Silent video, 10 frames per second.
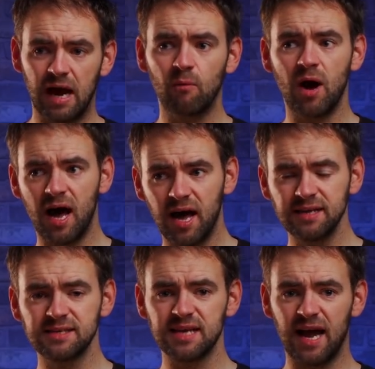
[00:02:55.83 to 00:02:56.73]
Our
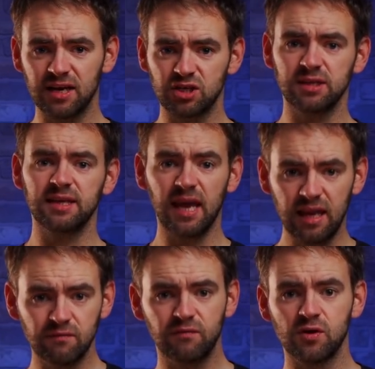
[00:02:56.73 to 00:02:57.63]
eyes actually
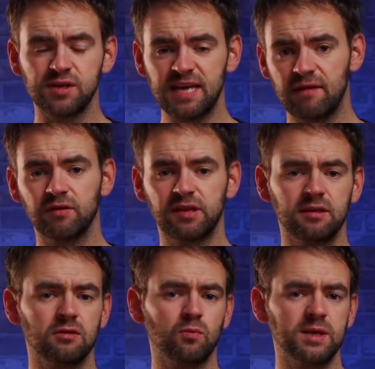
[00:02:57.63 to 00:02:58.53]
invert
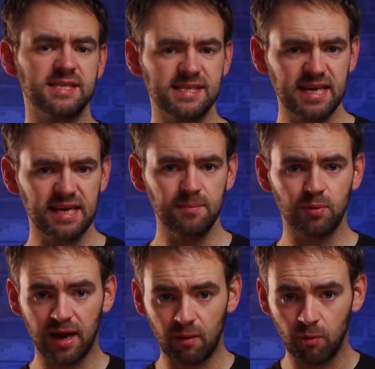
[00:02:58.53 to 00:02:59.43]
everything that we see,
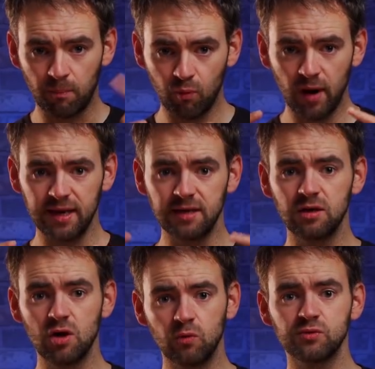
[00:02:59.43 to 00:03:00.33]
but our
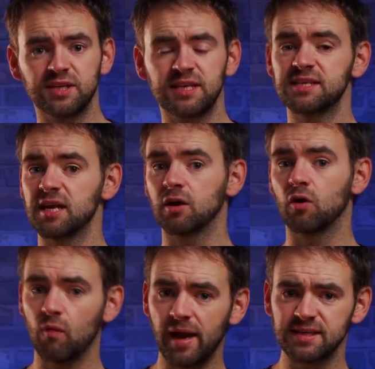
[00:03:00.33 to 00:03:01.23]
brain knows this and
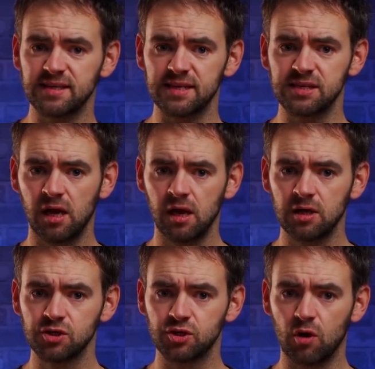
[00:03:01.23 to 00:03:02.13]
corrects this,
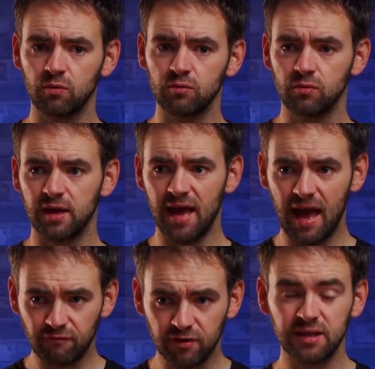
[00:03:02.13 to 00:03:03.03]
so
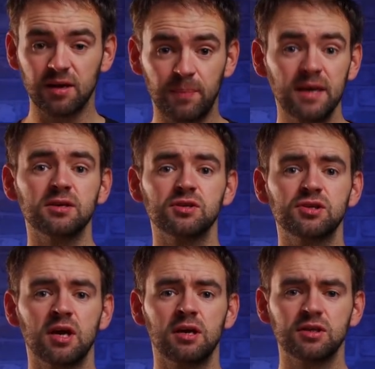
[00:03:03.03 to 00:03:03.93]
everything
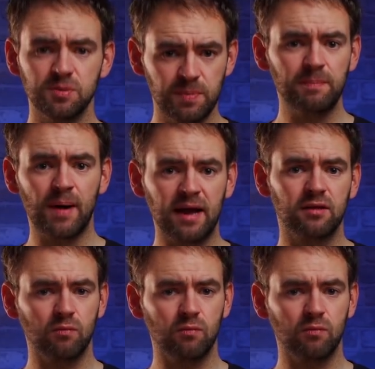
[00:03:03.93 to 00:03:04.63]
appears to be back